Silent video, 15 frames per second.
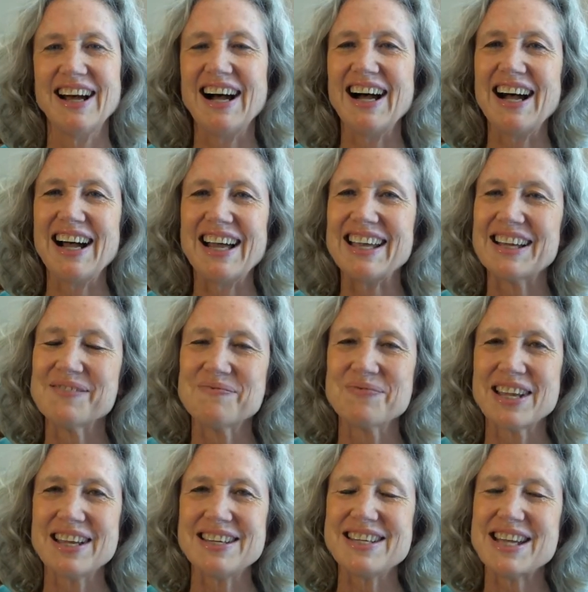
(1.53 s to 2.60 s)
Hi,
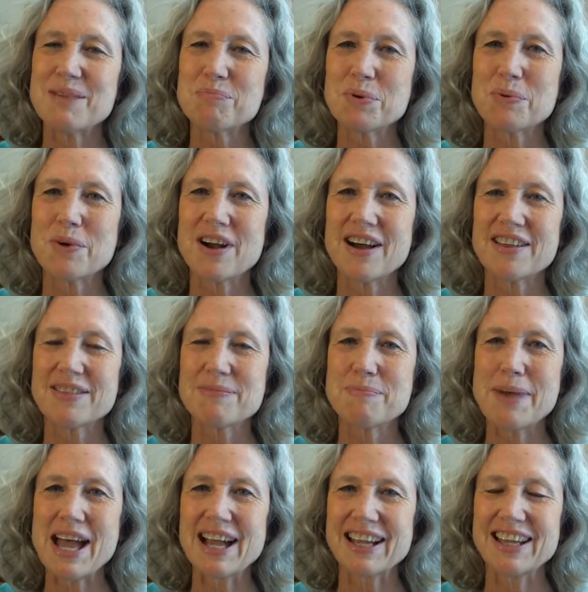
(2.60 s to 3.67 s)
Deborah Roth
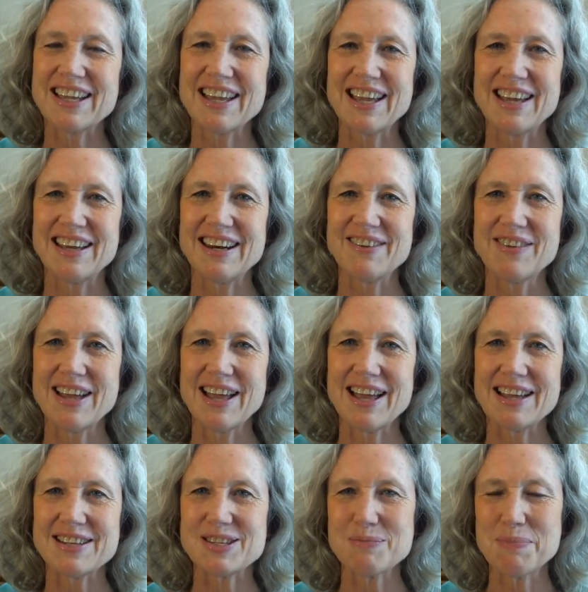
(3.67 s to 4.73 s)
back again
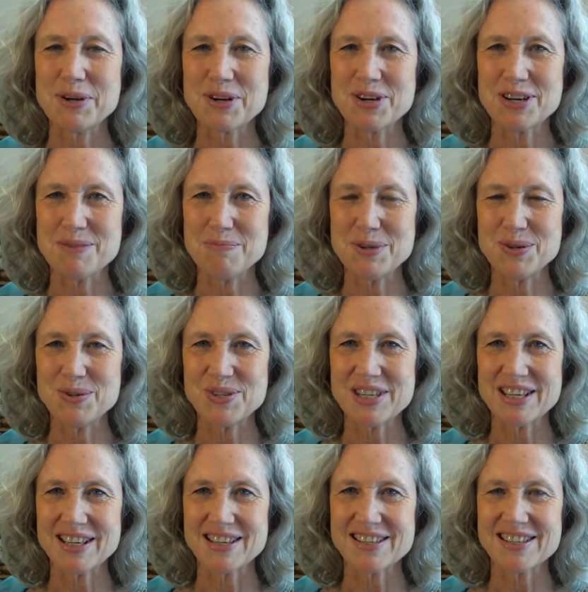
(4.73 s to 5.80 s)
at Spirited
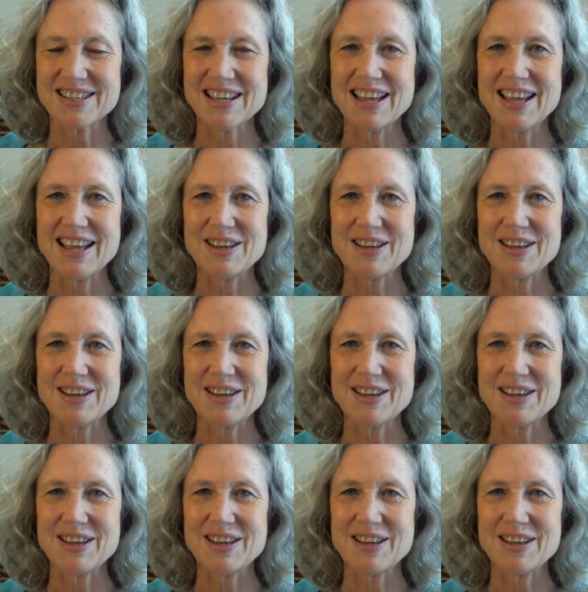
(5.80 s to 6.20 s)
Musings.